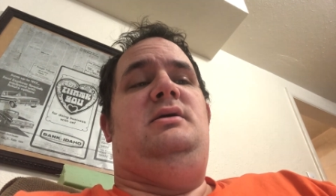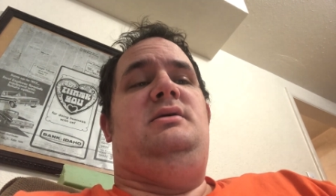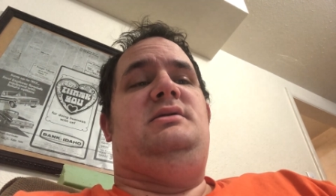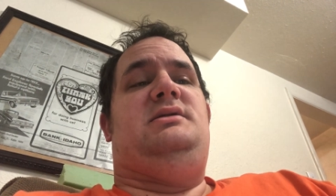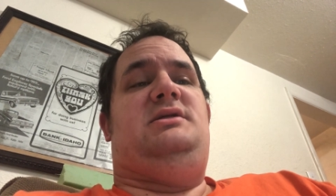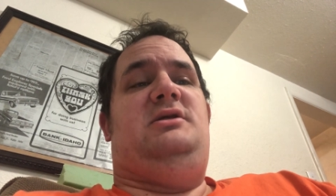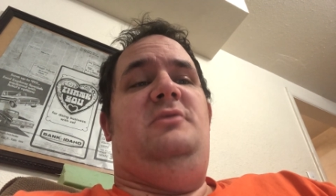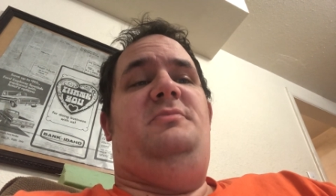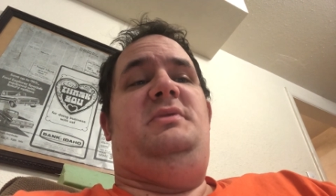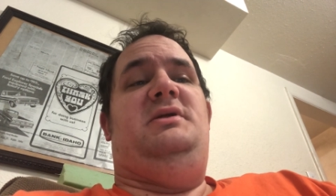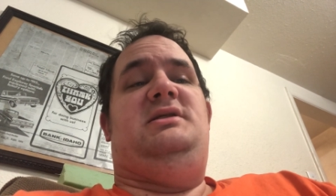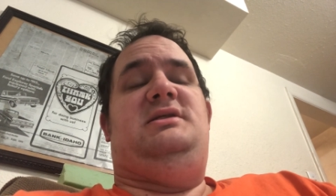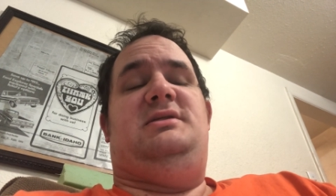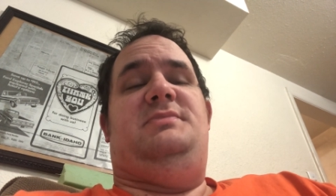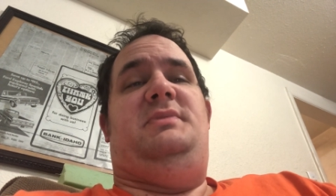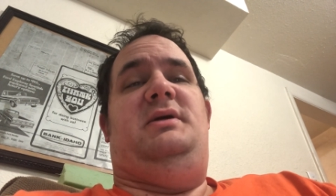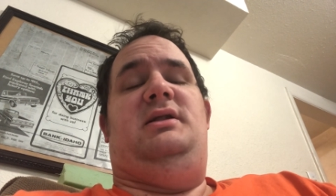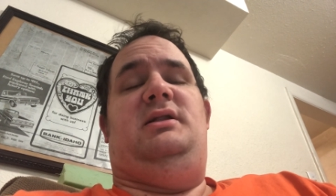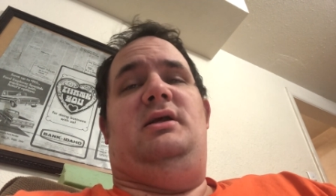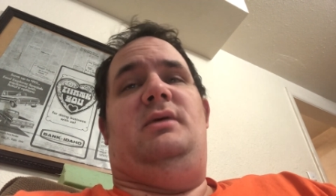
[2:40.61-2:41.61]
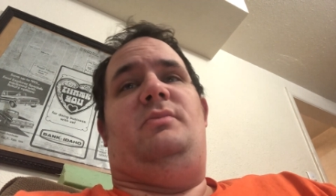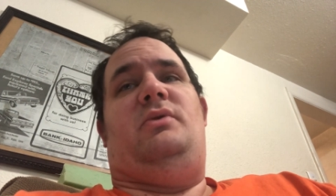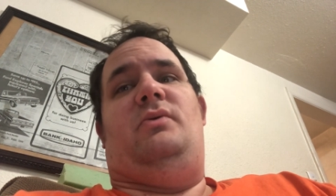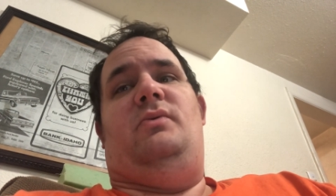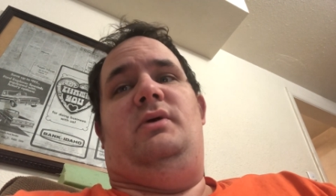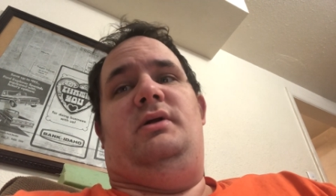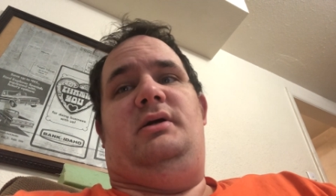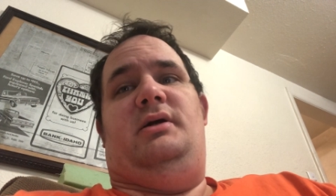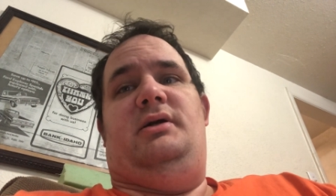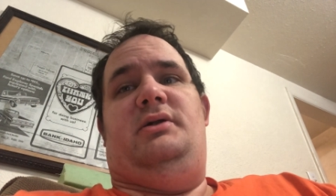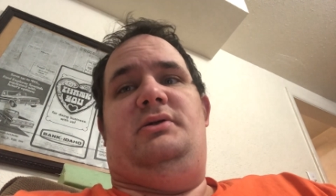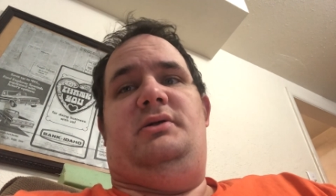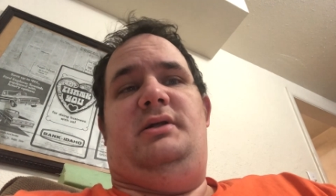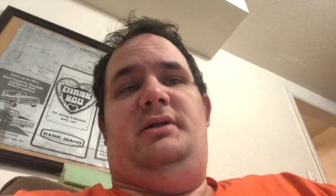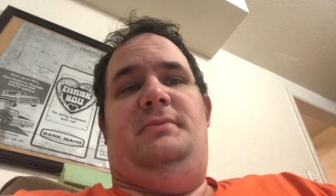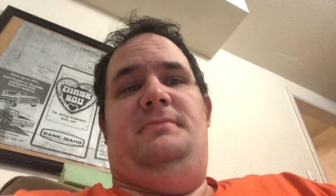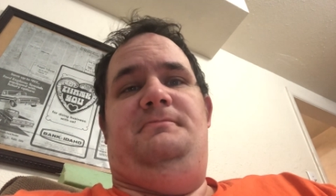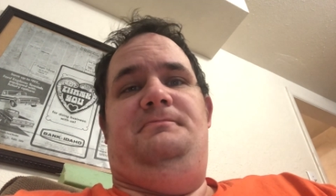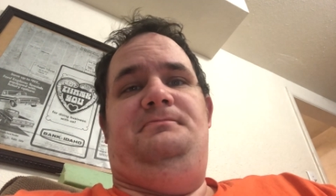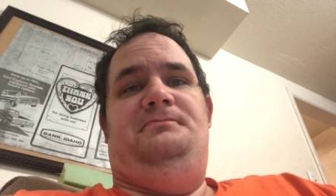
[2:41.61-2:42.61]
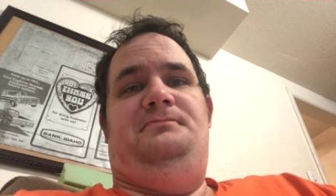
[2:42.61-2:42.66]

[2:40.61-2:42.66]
stupid spin number 100,